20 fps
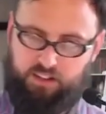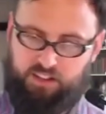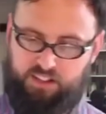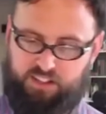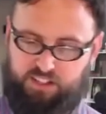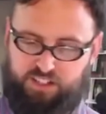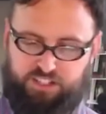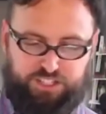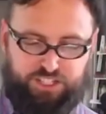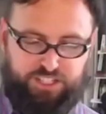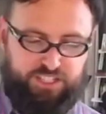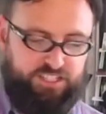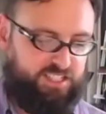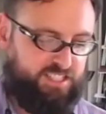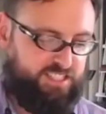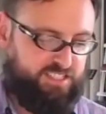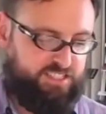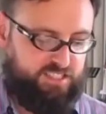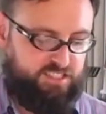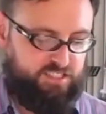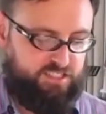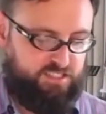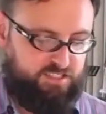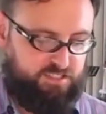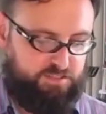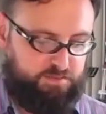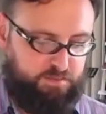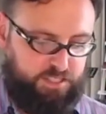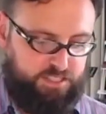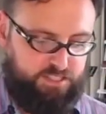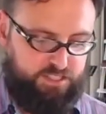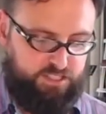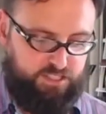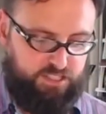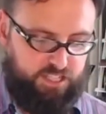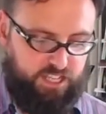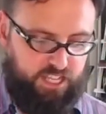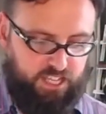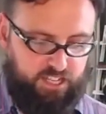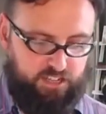just listen to this message
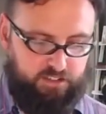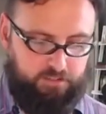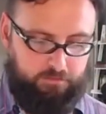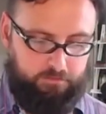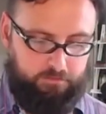again.